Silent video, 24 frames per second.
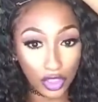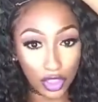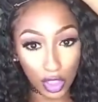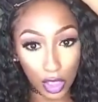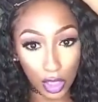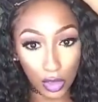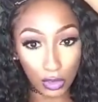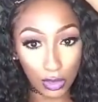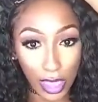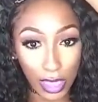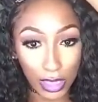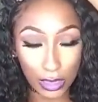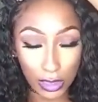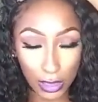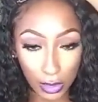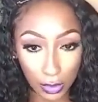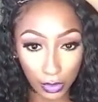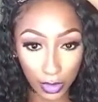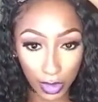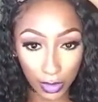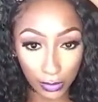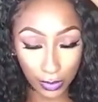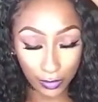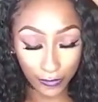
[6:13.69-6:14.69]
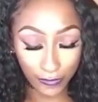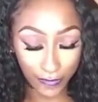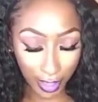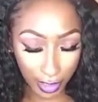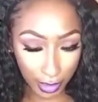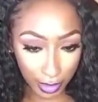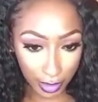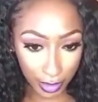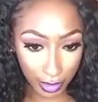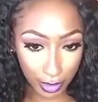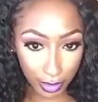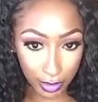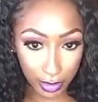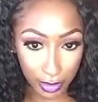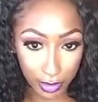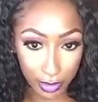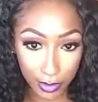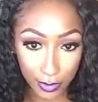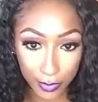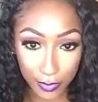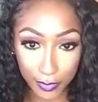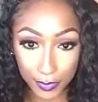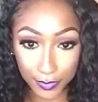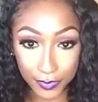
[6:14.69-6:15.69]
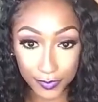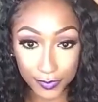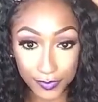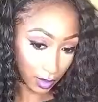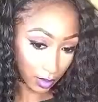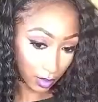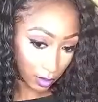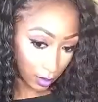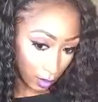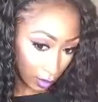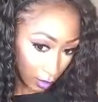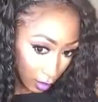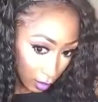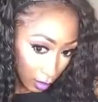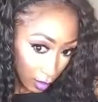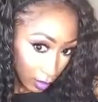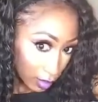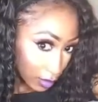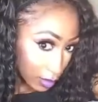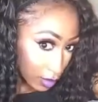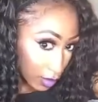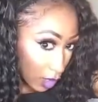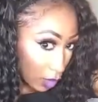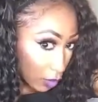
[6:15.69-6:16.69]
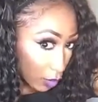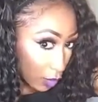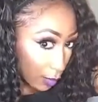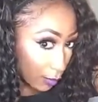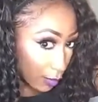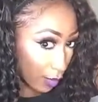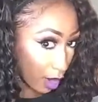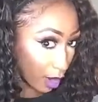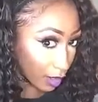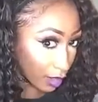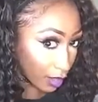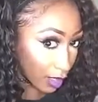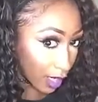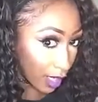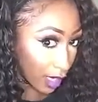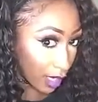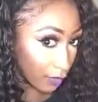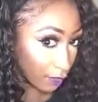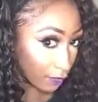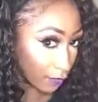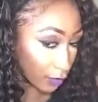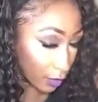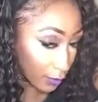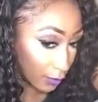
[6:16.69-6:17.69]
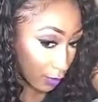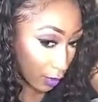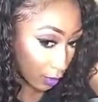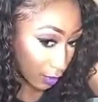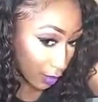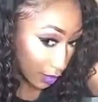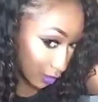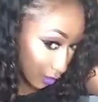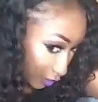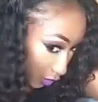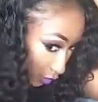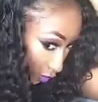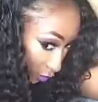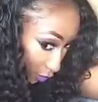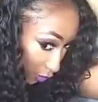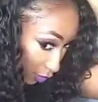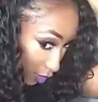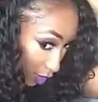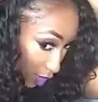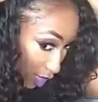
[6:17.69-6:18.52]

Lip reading: you know, directly from a track so you can't see straight through, but